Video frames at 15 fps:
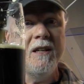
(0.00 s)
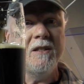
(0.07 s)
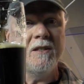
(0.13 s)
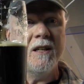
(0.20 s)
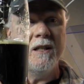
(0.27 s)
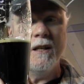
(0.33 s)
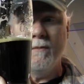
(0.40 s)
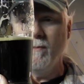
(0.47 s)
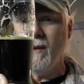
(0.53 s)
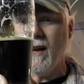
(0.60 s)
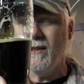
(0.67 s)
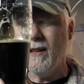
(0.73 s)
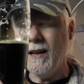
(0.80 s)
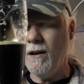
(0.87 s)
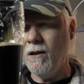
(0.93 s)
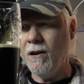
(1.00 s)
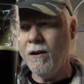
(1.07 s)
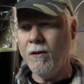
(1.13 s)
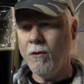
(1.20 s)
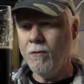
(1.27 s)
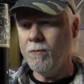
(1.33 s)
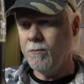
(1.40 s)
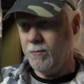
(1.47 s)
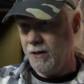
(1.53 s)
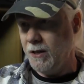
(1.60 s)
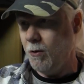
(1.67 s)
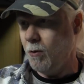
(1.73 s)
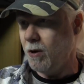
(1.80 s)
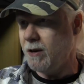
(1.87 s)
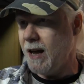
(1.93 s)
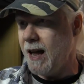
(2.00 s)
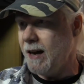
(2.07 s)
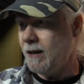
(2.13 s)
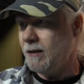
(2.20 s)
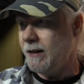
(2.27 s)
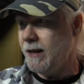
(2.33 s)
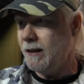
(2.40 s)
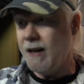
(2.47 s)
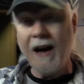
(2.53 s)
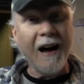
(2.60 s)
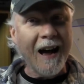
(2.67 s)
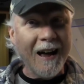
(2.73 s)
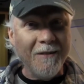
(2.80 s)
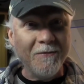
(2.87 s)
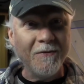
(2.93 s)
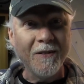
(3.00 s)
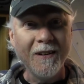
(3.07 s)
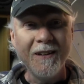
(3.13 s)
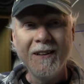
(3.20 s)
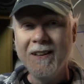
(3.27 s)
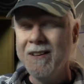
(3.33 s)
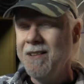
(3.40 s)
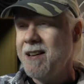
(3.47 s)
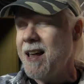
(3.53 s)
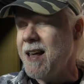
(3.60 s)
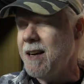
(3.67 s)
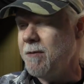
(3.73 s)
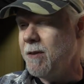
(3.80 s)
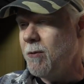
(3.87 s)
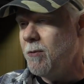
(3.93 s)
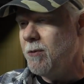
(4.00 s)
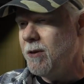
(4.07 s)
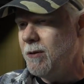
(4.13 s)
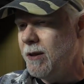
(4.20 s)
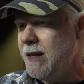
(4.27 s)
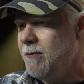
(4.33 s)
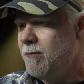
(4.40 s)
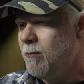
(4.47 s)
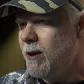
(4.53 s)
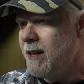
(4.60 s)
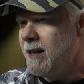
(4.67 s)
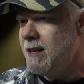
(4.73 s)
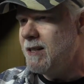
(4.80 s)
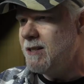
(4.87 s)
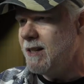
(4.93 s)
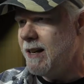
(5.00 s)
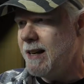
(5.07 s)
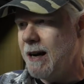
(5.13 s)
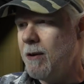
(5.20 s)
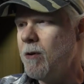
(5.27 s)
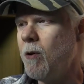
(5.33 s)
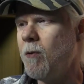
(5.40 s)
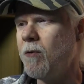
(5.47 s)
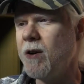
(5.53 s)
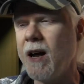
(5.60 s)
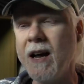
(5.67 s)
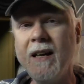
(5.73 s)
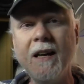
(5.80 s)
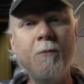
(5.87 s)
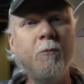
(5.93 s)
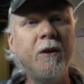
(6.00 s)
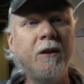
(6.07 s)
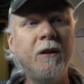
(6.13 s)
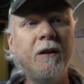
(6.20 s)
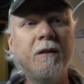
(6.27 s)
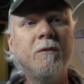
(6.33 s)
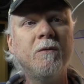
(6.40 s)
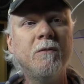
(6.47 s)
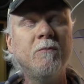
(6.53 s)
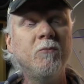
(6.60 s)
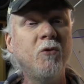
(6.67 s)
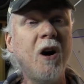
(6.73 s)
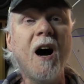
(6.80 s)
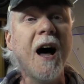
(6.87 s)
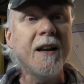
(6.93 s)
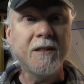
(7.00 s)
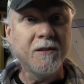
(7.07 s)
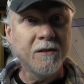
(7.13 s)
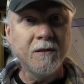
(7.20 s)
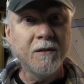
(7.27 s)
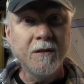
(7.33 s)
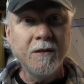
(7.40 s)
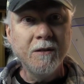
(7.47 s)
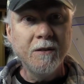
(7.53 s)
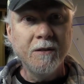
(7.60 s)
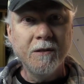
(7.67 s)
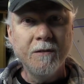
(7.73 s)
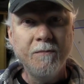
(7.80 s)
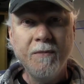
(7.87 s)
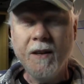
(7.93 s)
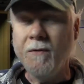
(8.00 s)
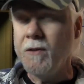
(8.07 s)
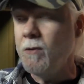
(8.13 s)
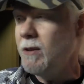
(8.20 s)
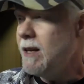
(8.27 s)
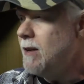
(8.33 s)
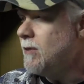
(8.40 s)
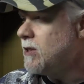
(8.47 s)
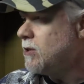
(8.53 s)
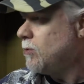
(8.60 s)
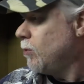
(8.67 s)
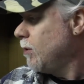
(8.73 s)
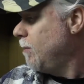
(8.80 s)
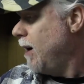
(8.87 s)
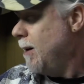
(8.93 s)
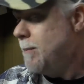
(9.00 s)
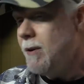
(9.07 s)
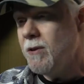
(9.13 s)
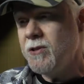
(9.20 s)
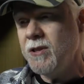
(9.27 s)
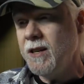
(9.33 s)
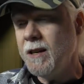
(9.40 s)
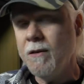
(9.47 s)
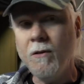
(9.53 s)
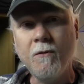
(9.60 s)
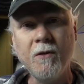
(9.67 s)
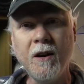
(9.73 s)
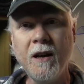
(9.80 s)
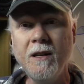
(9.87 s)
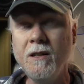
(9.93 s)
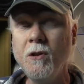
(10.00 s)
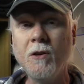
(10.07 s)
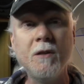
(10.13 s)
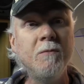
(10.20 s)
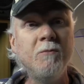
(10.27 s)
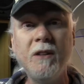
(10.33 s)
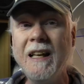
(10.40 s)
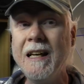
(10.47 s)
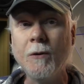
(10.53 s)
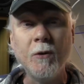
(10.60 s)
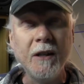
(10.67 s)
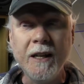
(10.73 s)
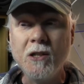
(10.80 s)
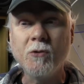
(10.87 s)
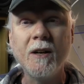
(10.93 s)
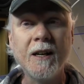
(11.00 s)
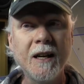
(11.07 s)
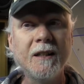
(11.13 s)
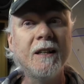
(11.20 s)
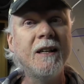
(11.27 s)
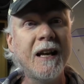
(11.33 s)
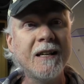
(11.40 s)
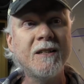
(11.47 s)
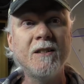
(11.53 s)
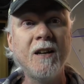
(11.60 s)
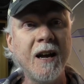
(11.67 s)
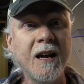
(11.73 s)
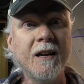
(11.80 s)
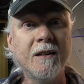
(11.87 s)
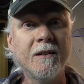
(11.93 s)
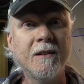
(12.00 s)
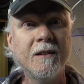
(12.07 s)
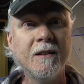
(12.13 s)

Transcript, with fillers: yeast in them and they are, you know, organically alive. And if you, you leave one of these sitting out overnight, it will rot. If you leave a store-bought beer sitting out overnight, you can literally drink it the next night.